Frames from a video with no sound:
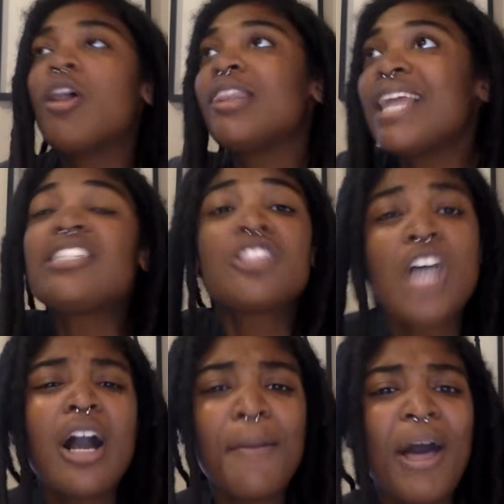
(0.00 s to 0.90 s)
Let's
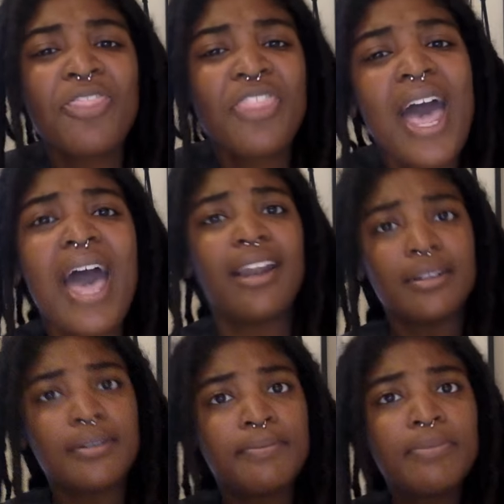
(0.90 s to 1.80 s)
talk about that.
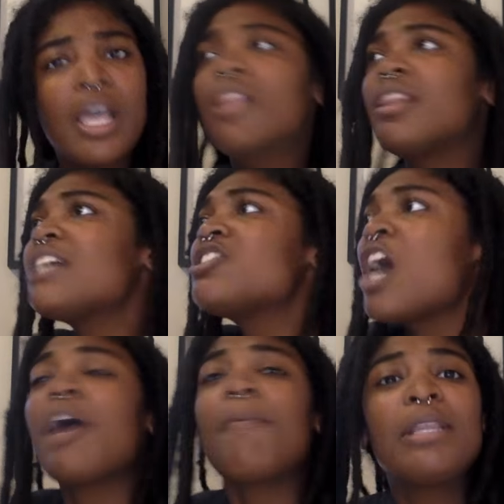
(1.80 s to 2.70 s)
Let's
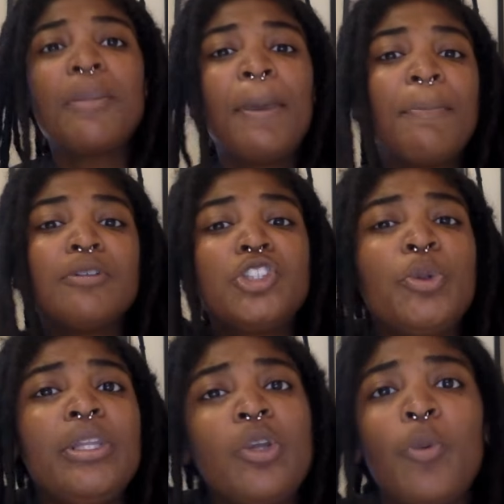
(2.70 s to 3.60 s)
talk about the people
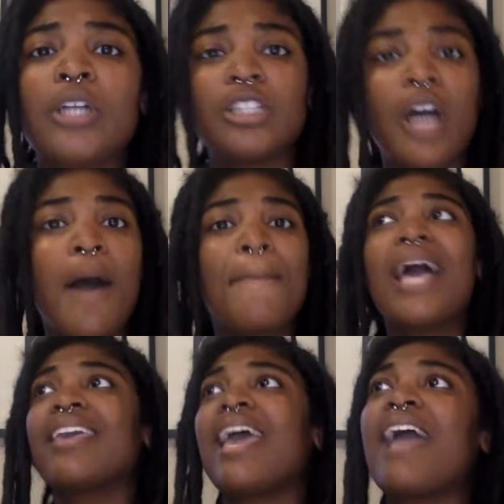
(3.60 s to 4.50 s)
doing the work to
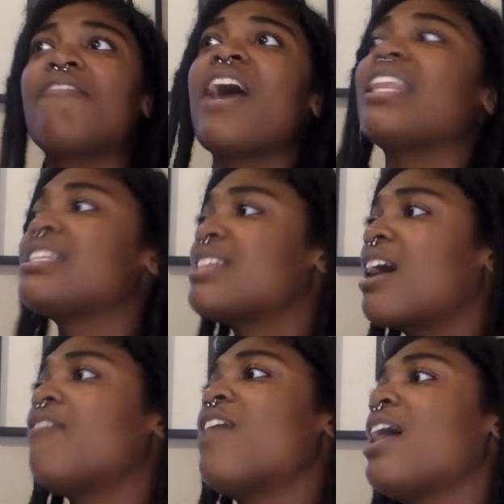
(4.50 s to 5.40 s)
combat gang violence,
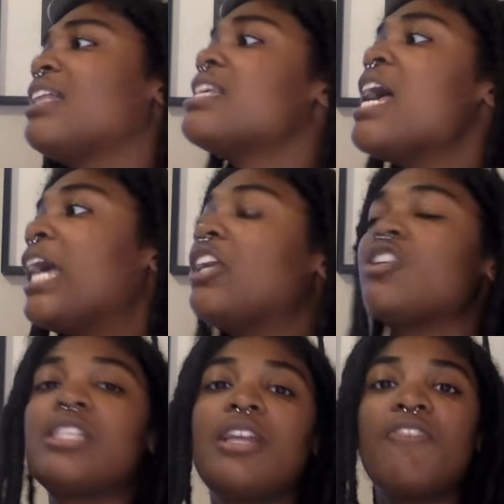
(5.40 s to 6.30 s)
gun violence, inner
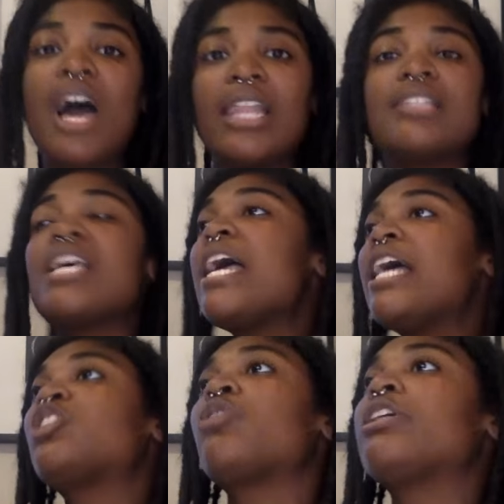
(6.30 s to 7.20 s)
city violence,
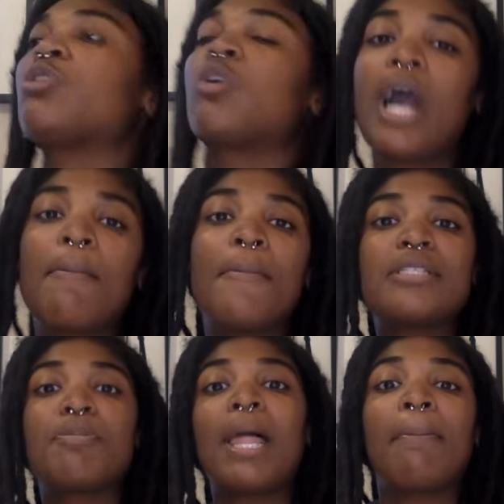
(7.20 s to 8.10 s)
interracial crime
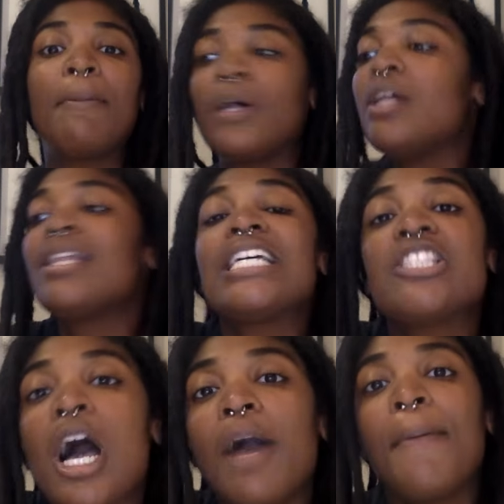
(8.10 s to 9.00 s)
amongst black people. Let's
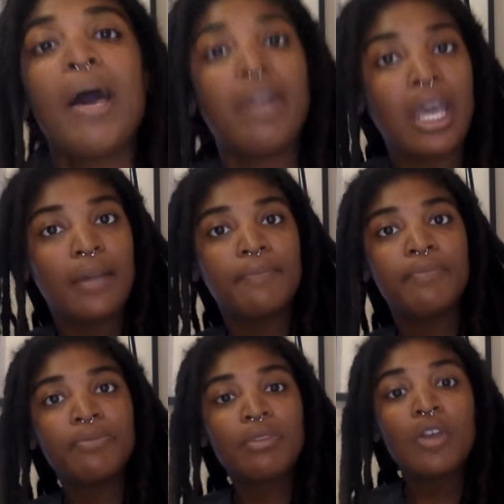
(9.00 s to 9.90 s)
talk about it.
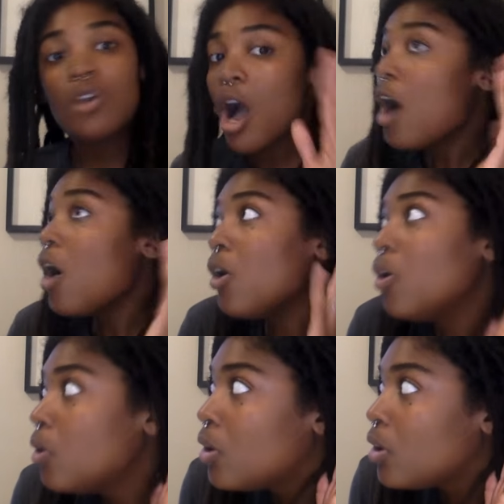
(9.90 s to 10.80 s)
No?
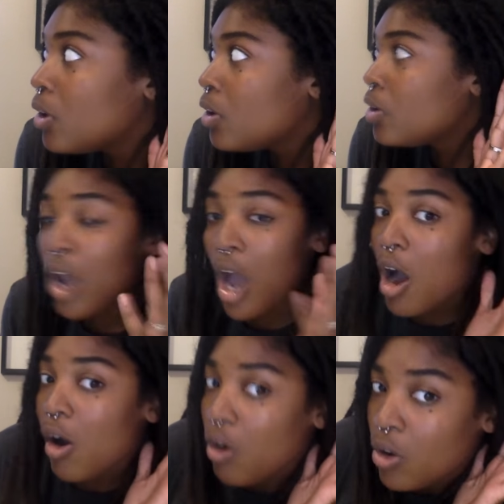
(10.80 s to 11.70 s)
No?
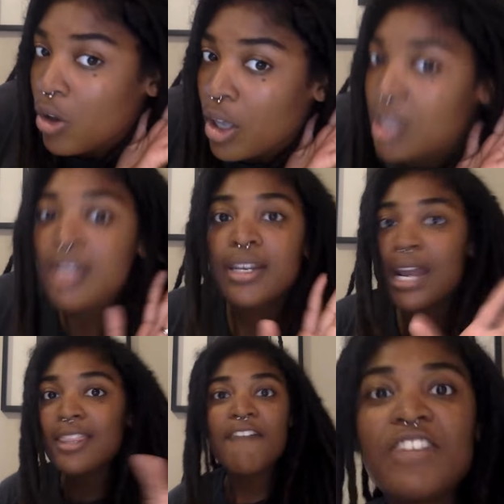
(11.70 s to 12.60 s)

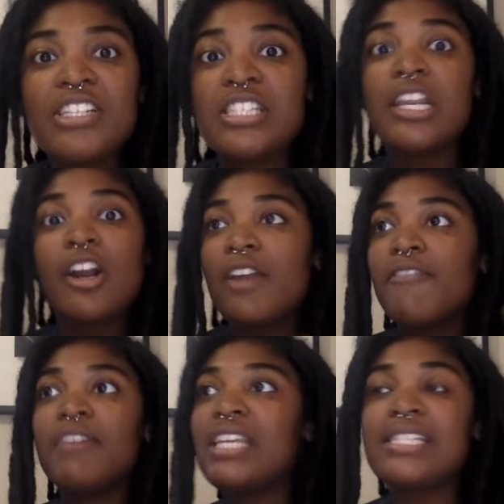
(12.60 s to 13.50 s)
None of fits the narrative
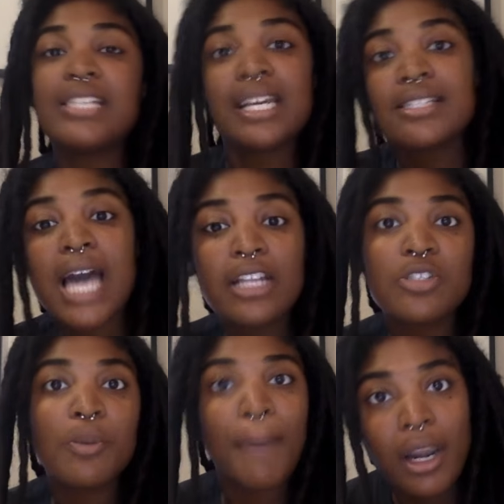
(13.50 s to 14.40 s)
of these niggas gotta
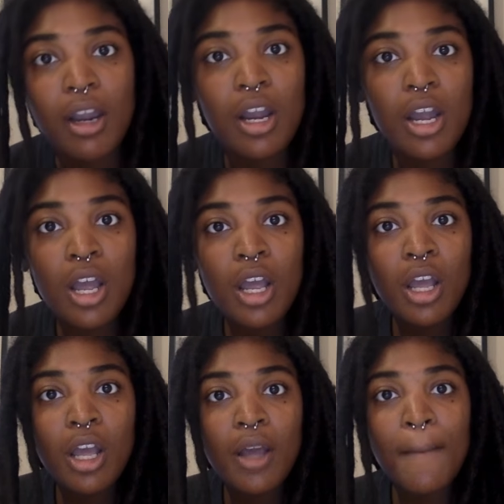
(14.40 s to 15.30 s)
do better?
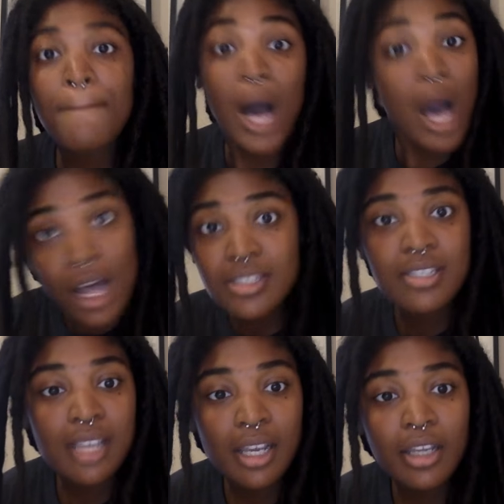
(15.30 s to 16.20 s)

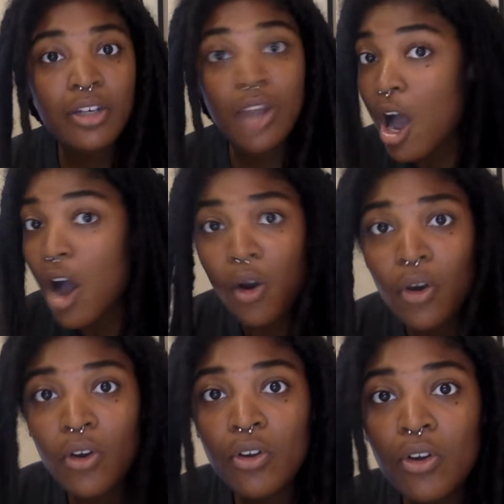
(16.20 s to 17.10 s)
Boss? No?
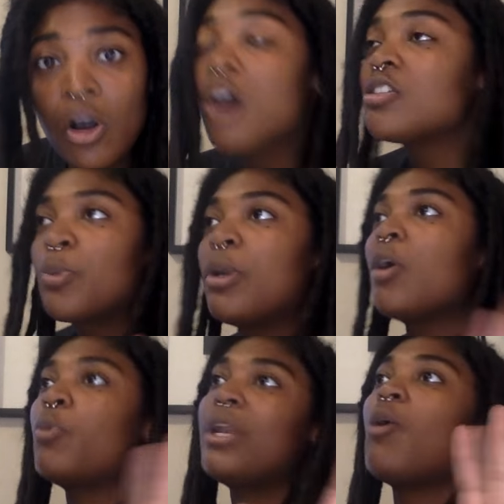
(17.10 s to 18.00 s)
Oh, so we
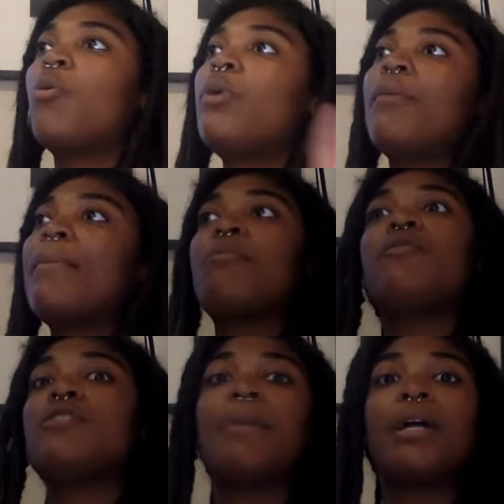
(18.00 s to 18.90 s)
don't we don't we don't make
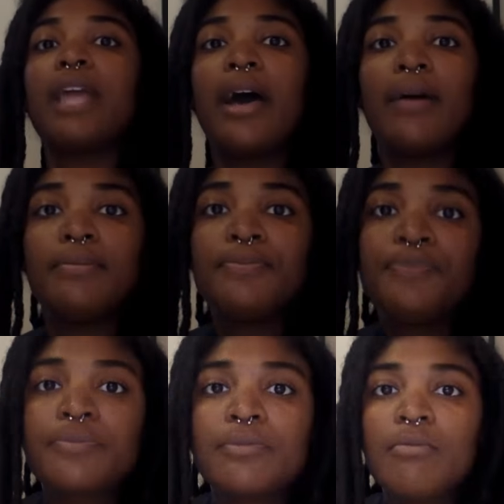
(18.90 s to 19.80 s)
movies about that.
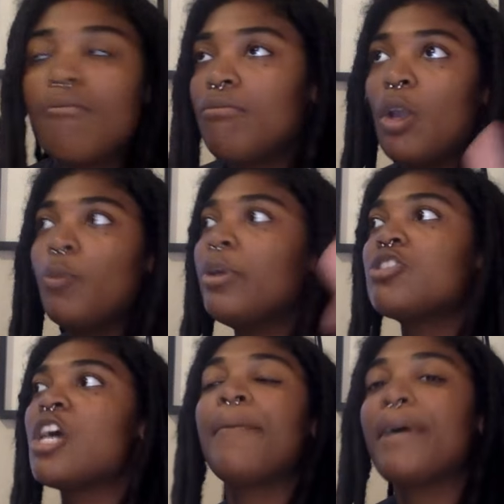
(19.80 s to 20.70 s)
We
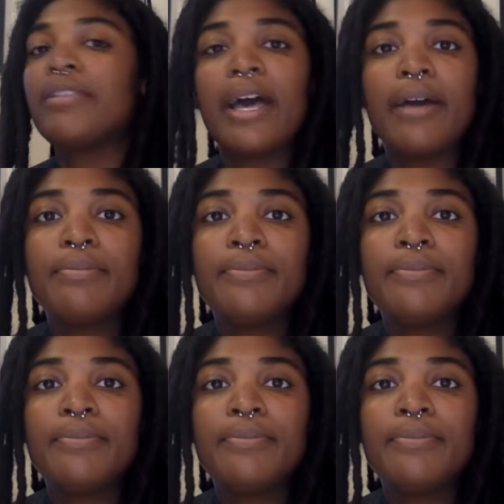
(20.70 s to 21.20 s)
don't talk about that.